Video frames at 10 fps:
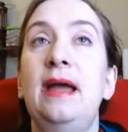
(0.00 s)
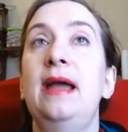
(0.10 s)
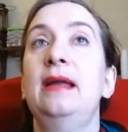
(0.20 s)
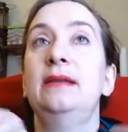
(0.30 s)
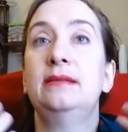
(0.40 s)

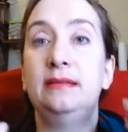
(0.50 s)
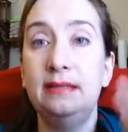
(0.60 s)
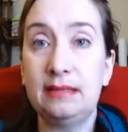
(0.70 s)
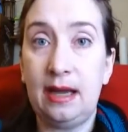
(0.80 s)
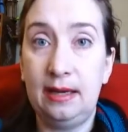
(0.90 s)
and
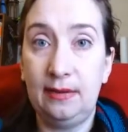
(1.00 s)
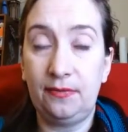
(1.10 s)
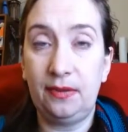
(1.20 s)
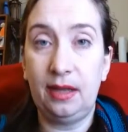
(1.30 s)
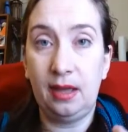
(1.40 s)
this kind of
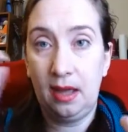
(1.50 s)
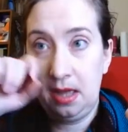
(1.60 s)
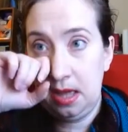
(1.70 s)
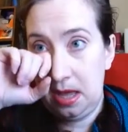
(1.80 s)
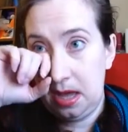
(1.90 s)
thing,
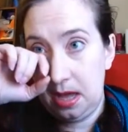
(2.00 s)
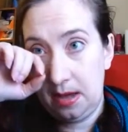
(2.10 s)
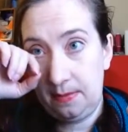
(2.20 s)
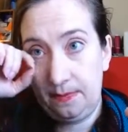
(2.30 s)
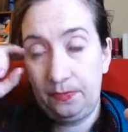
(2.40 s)

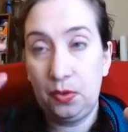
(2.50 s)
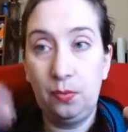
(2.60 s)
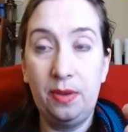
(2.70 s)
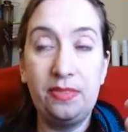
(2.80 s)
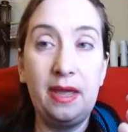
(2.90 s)

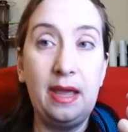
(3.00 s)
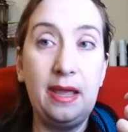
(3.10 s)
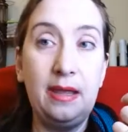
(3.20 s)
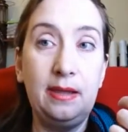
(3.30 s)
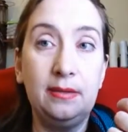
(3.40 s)
what
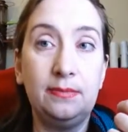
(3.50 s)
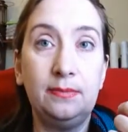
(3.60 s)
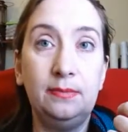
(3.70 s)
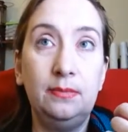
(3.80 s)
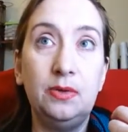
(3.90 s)
they
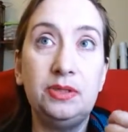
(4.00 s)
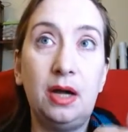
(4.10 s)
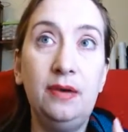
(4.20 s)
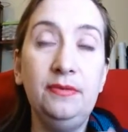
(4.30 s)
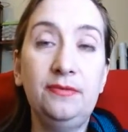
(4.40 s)
most
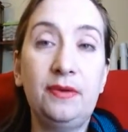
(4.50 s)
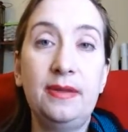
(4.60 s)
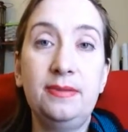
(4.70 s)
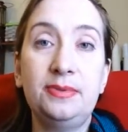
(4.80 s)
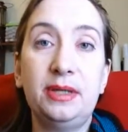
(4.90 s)
often
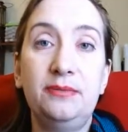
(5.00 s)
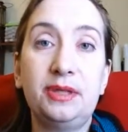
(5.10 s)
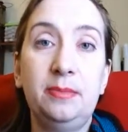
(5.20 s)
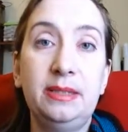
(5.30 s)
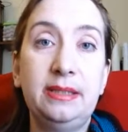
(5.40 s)
find themselves
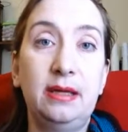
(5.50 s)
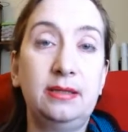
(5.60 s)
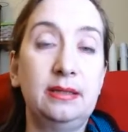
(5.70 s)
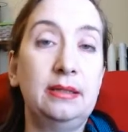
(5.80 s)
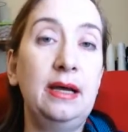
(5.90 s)
coming down
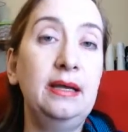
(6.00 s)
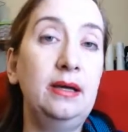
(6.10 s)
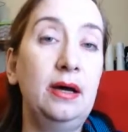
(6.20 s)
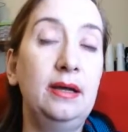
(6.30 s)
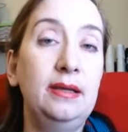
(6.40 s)
to the line
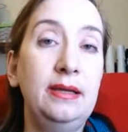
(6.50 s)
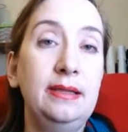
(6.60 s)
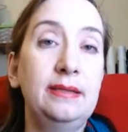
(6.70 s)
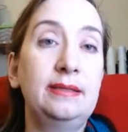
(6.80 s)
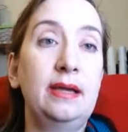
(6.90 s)
on
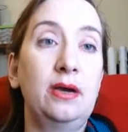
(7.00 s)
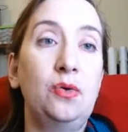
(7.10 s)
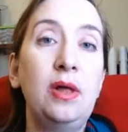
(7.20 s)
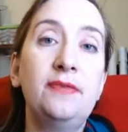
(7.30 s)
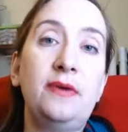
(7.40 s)
is
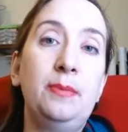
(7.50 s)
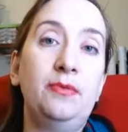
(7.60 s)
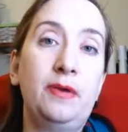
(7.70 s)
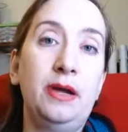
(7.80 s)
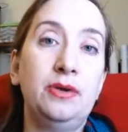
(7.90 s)
qualified
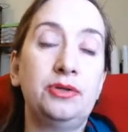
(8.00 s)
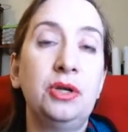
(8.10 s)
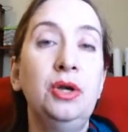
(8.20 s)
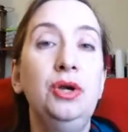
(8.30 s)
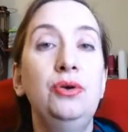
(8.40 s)
providers
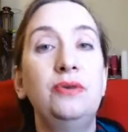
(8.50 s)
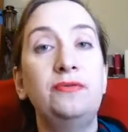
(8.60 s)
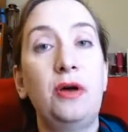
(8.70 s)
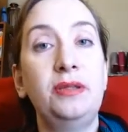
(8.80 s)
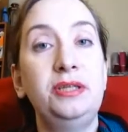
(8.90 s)
who can
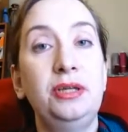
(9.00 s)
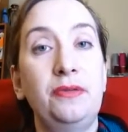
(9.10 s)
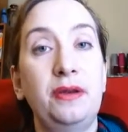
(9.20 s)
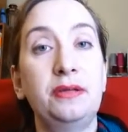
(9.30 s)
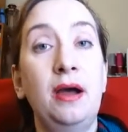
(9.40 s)
volunteer
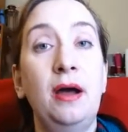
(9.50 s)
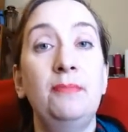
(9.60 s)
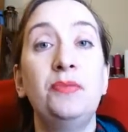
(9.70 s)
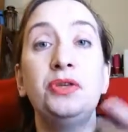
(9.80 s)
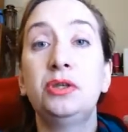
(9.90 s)
their
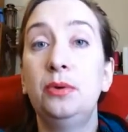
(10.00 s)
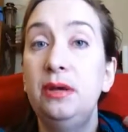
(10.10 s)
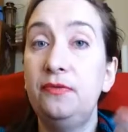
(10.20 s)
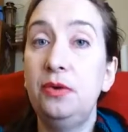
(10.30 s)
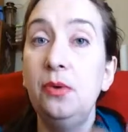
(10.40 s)
time. So
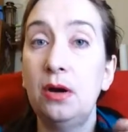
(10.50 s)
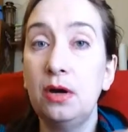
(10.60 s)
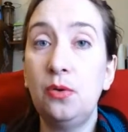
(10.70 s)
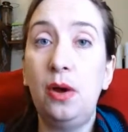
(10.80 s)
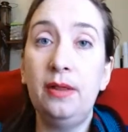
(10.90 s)
if you are
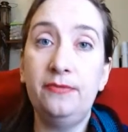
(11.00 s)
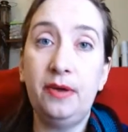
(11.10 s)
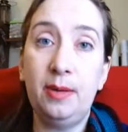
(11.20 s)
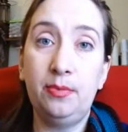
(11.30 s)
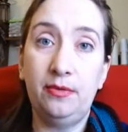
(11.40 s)
a
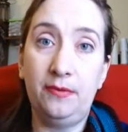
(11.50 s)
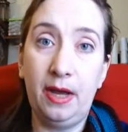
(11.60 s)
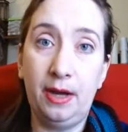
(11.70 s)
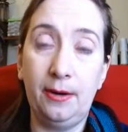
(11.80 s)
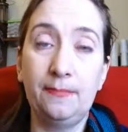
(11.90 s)
qualified
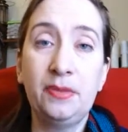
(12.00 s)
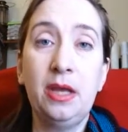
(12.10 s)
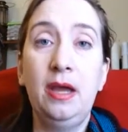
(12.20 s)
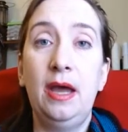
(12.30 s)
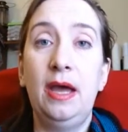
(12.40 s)
provider
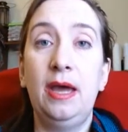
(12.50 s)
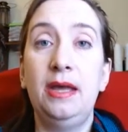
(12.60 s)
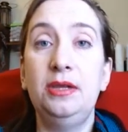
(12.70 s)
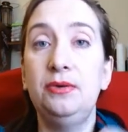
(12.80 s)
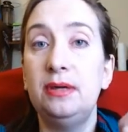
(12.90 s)

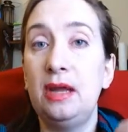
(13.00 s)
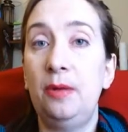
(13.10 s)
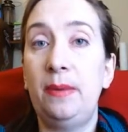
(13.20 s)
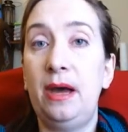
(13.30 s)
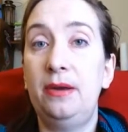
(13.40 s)
and you can
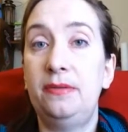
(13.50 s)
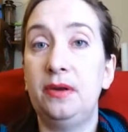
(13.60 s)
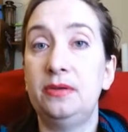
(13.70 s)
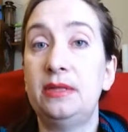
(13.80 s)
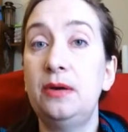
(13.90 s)
help out at
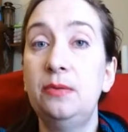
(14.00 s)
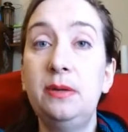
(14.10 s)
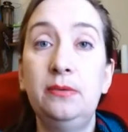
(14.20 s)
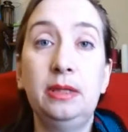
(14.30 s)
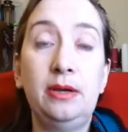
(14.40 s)
those, that would
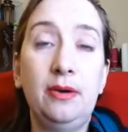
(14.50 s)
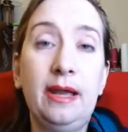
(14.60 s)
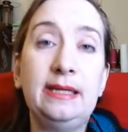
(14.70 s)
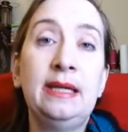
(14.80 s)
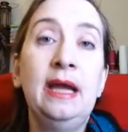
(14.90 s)
be really
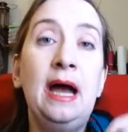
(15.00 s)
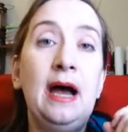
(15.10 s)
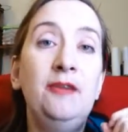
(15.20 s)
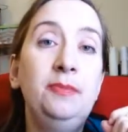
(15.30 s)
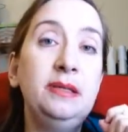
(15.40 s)
great.
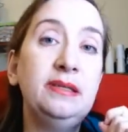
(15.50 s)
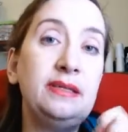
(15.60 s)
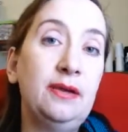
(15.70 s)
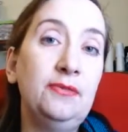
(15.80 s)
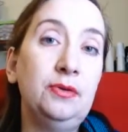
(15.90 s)
I've been to
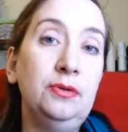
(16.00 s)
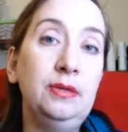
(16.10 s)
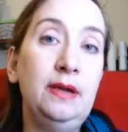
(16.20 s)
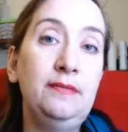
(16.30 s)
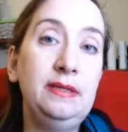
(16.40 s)

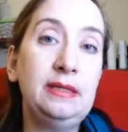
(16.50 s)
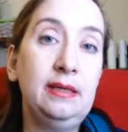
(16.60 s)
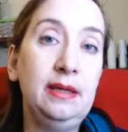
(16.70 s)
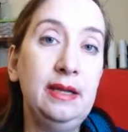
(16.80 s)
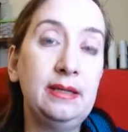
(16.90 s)
several of these
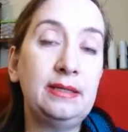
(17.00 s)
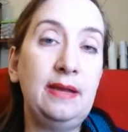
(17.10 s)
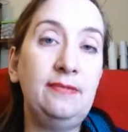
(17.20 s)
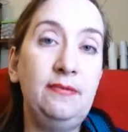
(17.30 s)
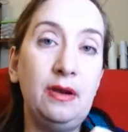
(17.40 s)
clinics,
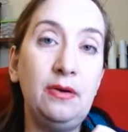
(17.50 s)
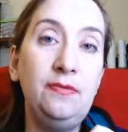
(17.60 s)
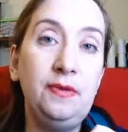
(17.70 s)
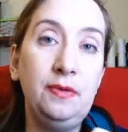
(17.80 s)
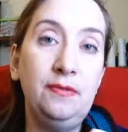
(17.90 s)
and very
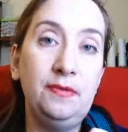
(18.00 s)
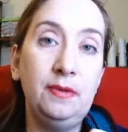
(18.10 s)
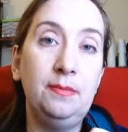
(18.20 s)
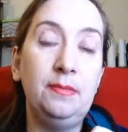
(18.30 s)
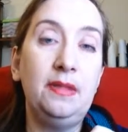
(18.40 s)
few of
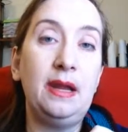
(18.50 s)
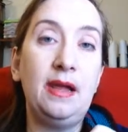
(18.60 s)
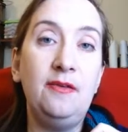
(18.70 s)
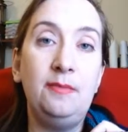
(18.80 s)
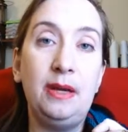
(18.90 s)
them that
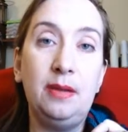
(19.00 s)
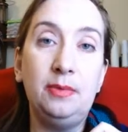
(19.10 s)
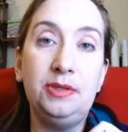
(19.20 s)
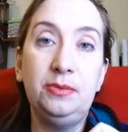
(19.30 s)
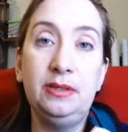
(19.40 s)
I have been
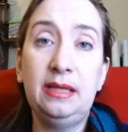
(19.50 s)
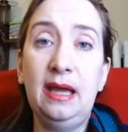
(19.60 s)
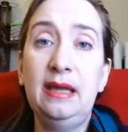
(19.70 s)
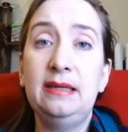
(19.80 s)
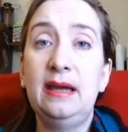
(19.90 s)
able to
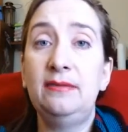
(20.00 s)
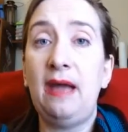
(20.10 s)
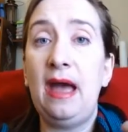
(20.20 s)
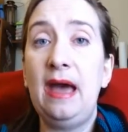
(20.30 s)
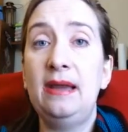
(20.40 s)
attend have
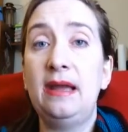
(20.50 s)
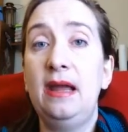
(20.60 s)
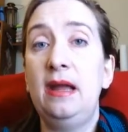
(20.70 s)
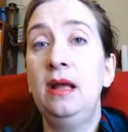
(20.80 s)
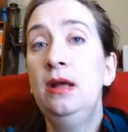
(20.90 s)
had
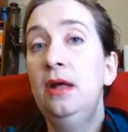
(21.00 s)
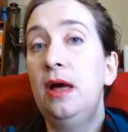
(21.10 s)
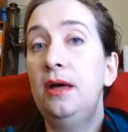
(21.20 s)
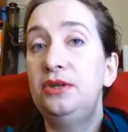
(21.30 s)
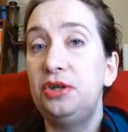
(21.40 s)
a
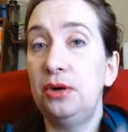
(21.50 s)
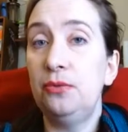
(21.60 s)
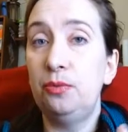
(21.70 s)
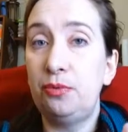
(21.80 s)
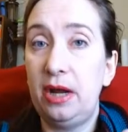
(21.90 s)

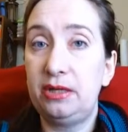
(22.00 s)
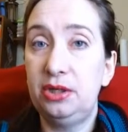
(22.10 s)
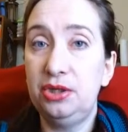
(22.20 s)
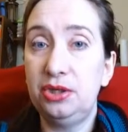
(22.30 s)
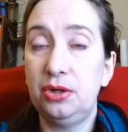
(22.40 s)
general
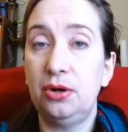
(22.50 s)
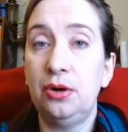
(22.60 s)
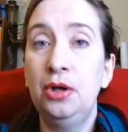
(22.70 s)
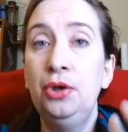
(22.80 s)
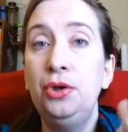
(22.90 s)

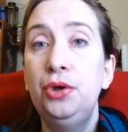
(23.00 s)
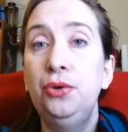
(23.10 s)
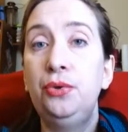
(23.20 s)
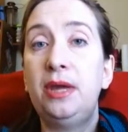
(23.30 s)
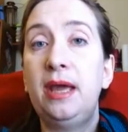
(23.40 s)
practitioner
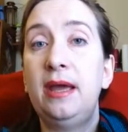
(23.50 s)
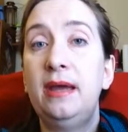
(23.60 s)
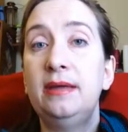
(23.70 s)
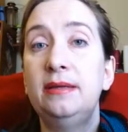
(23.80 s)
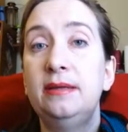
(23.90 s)
who
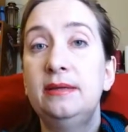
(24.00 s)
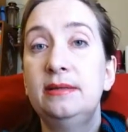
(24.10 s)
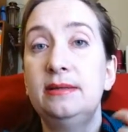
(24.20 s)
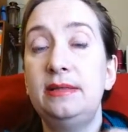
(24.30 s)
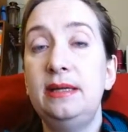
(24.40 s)
can
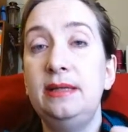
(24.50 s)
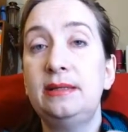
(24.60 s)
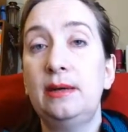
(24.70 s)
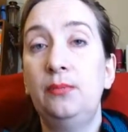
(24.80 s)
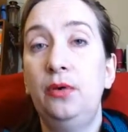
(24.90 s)
see
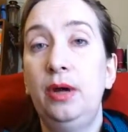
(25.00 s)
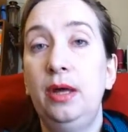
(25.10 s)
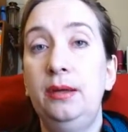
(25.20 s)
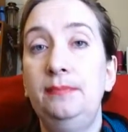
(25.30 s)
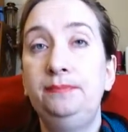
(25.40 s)

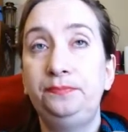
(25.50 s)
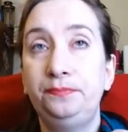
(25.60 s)
someone